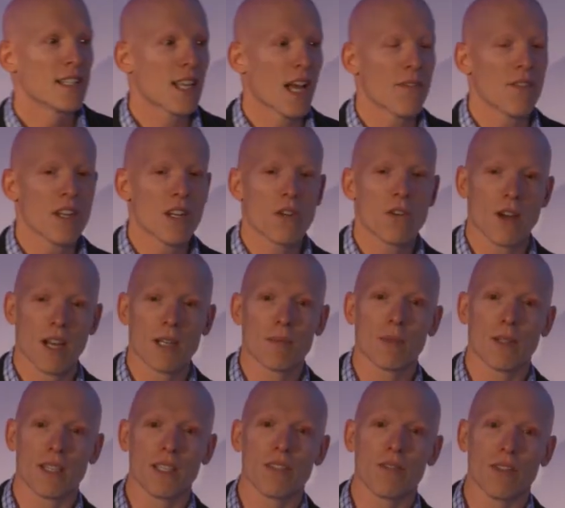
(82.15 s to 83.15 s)
seven
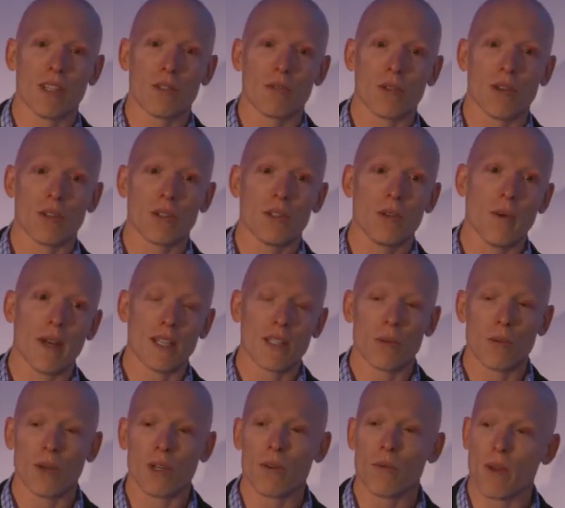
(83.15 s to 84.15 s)
incredible individuals who went
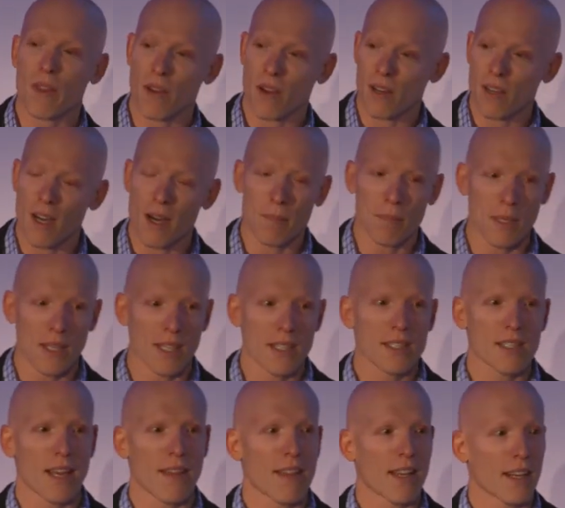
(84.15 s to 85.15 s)
to work with our
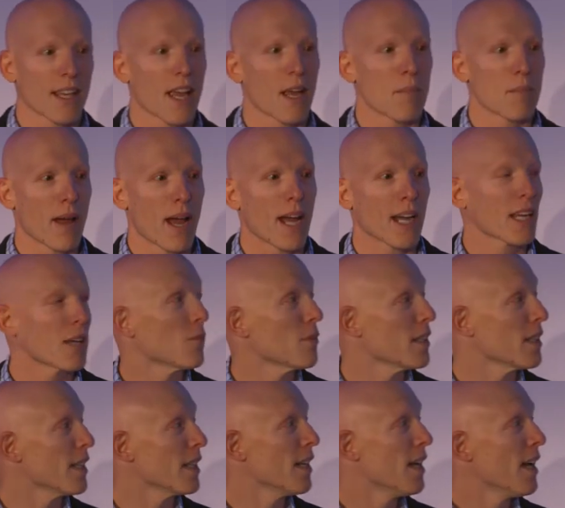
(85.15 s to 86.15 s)
companies and then came back and
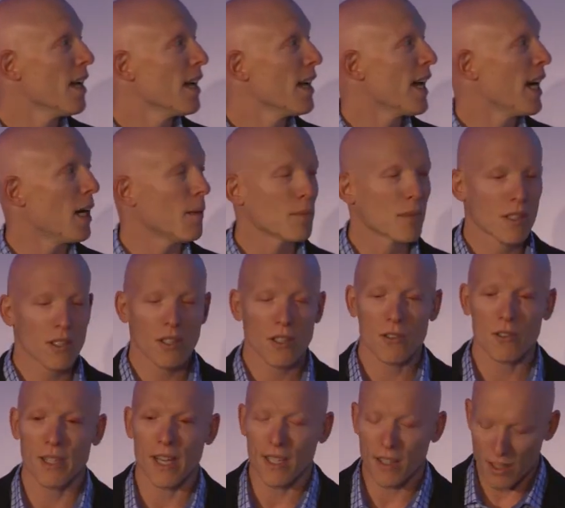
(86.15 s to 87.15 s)
really helped to
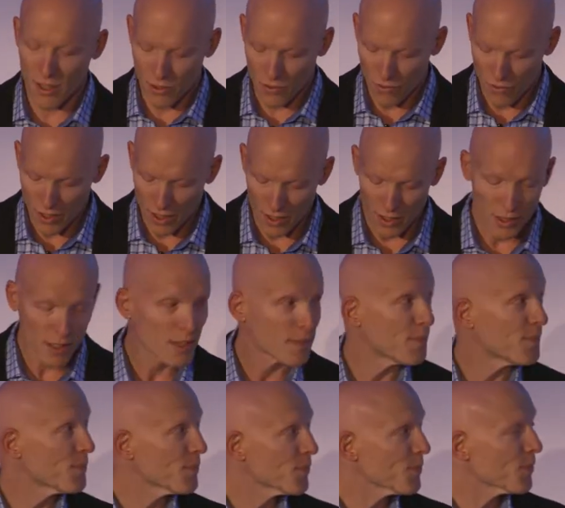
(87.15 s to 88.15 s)
create this field.
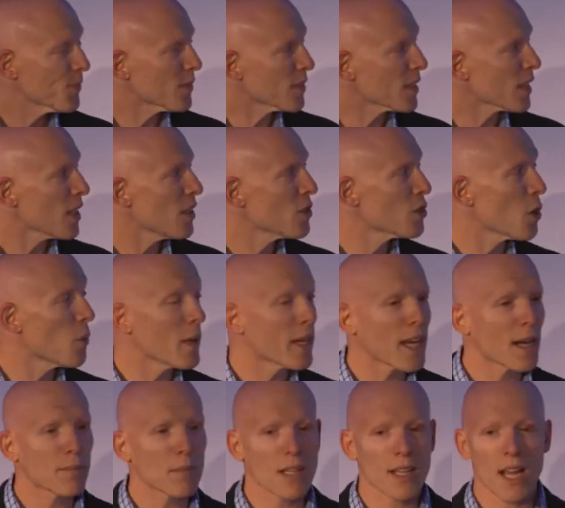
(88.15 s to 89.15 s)
So we
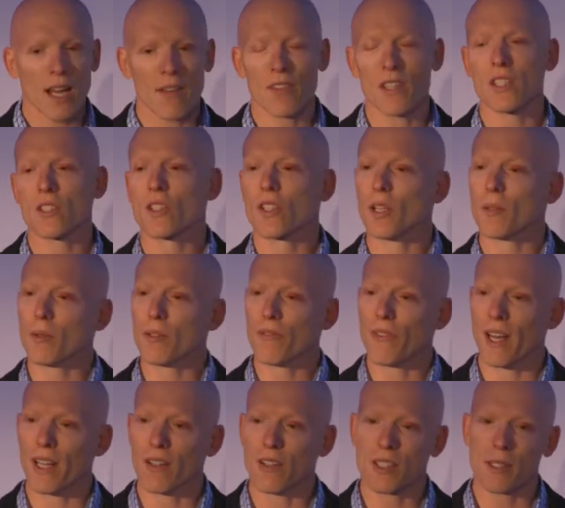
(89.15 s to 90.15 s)
kept on having these global
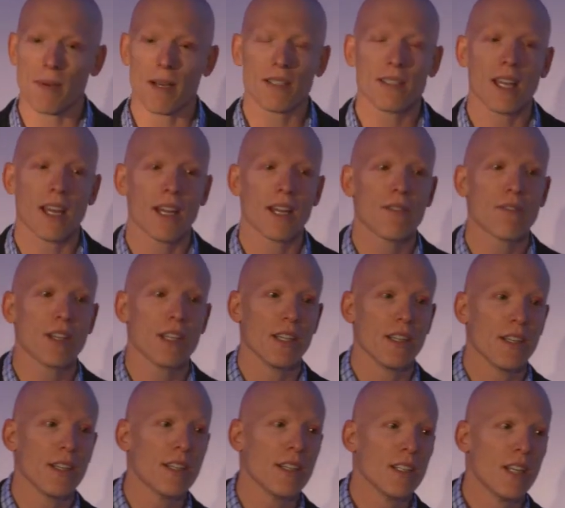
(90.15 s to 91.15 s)
fellows, about 10 every
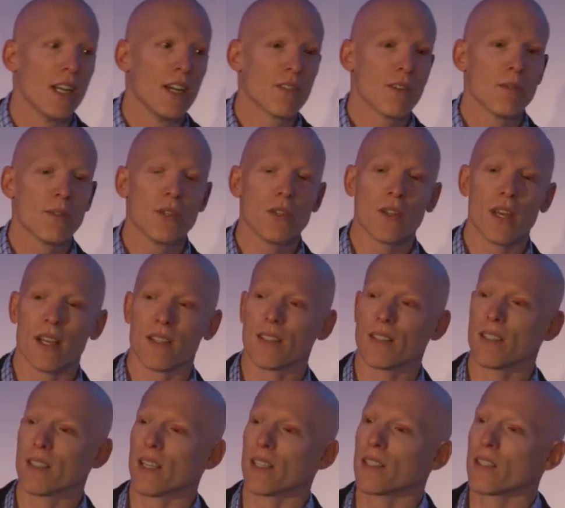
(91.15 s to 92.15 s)
year, from
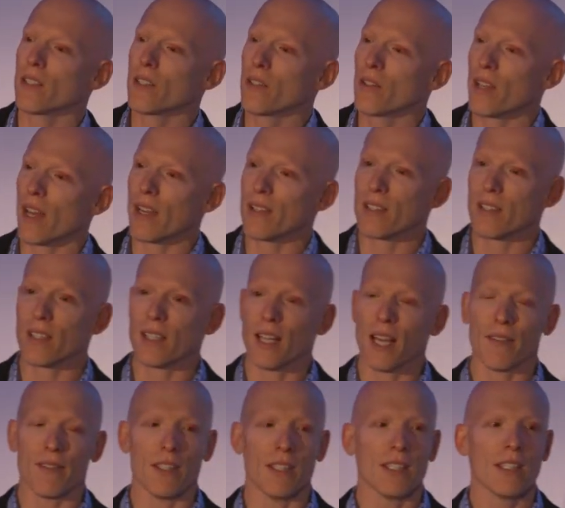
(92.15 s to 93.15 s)
2006 to
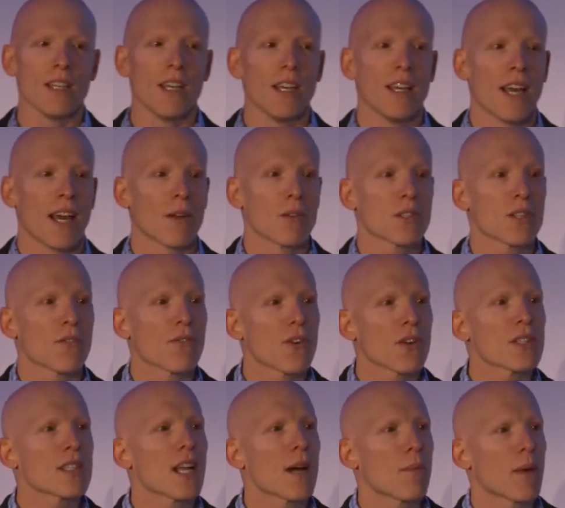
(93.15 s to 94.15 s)
2011. And it was the
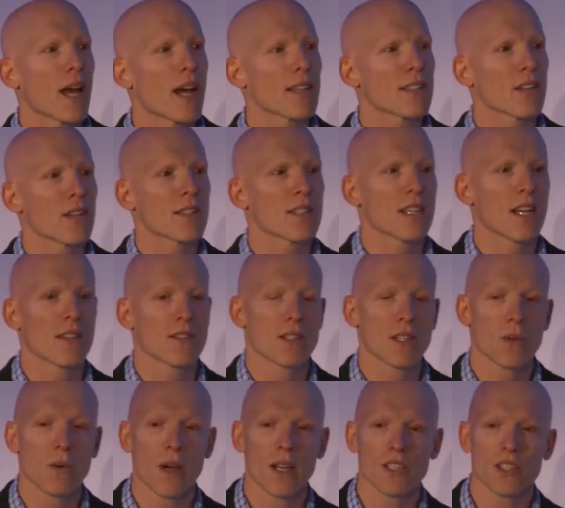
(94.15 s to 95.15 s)
first time we asked ourselves
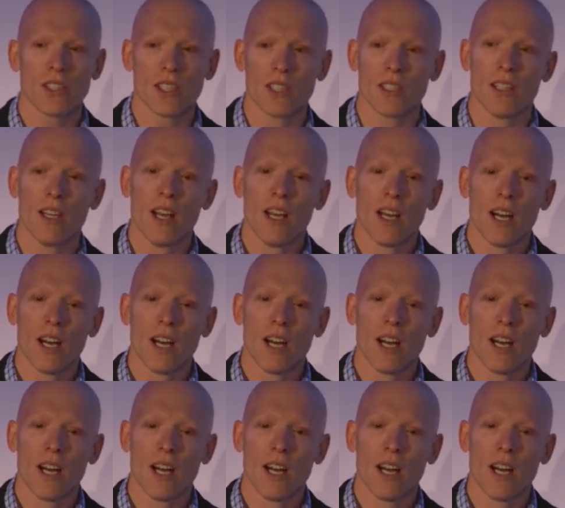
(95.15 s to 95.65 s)
the question